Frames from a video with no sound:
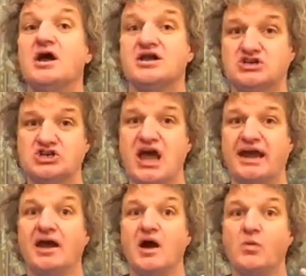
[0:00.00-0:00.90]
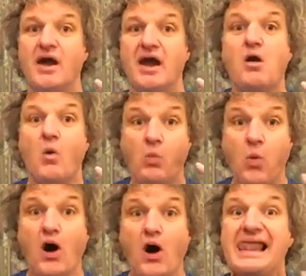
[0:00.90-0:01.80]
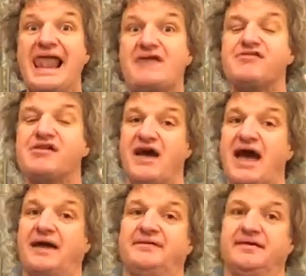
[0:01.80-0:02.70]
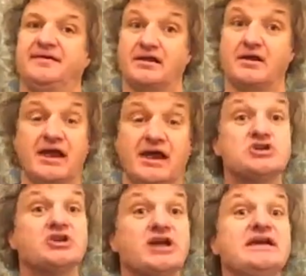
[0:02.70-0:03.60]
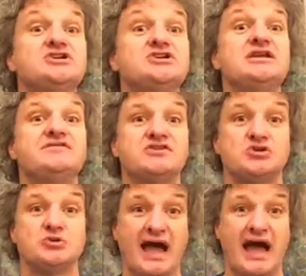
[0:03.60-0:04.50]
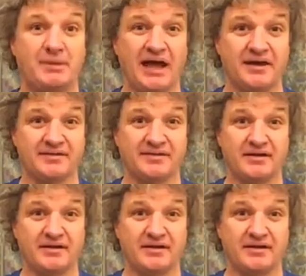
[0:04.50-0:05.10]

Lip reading: check what level of access to location each individual app has.